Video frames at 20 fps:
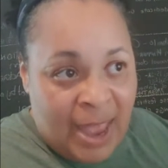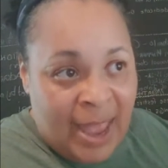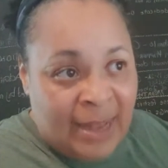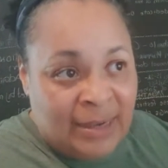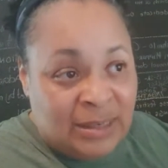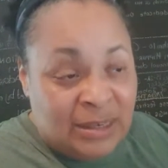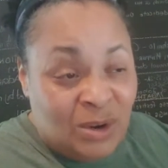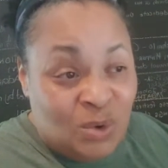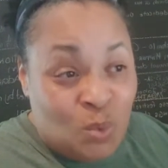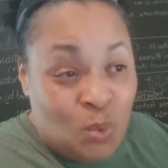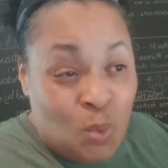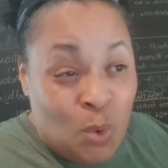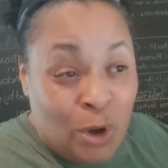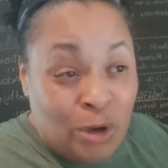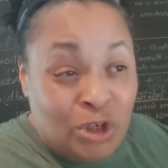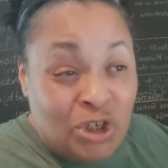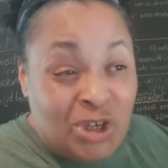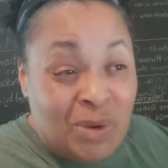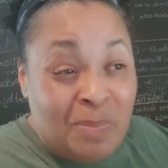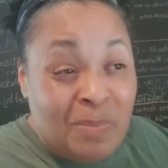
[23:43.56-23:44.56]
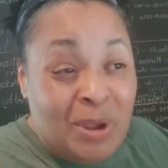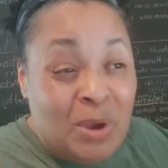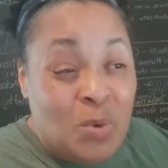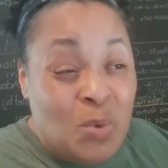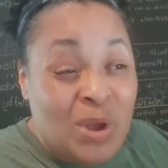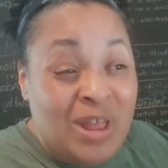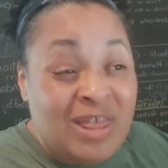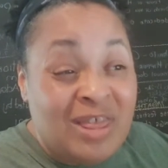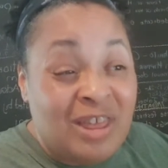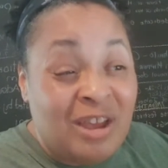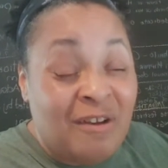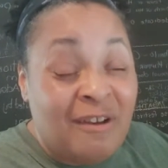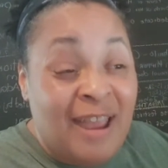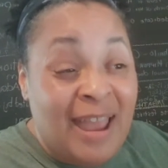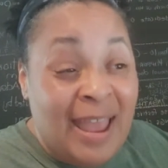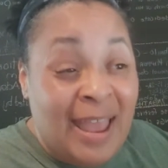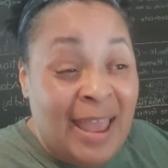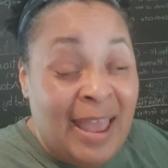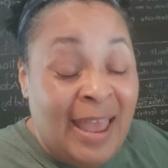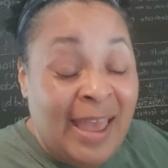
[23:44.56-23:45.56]
and in worshiping what their
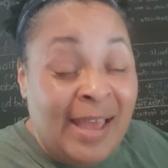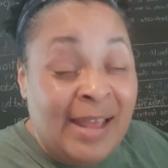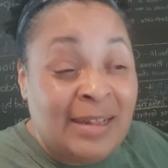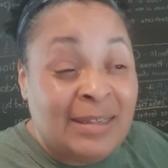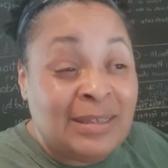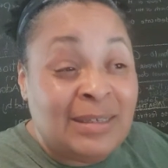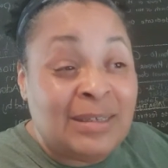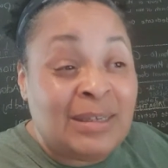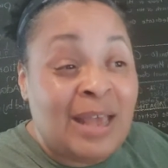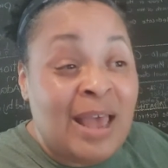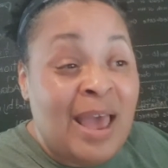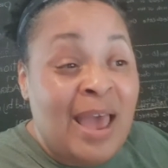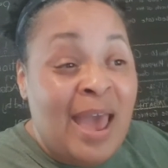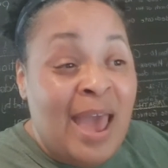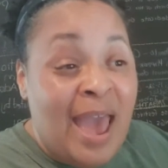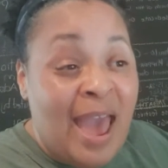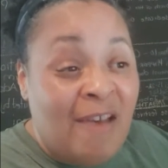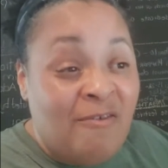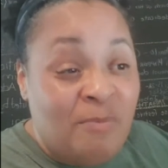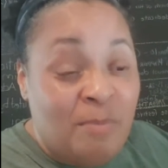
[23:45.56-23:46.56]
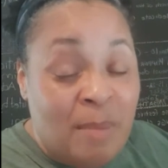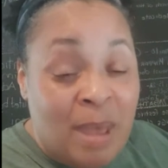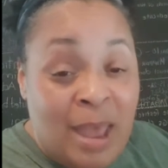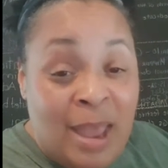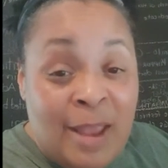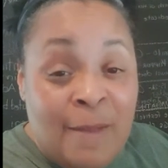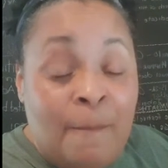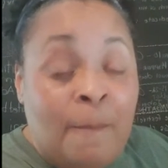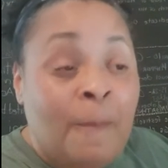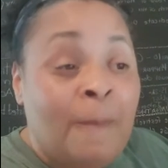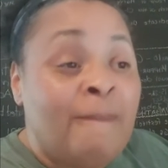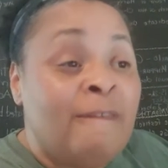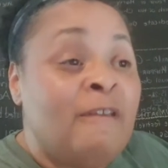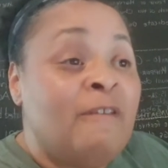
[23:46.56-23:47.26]
hands have made.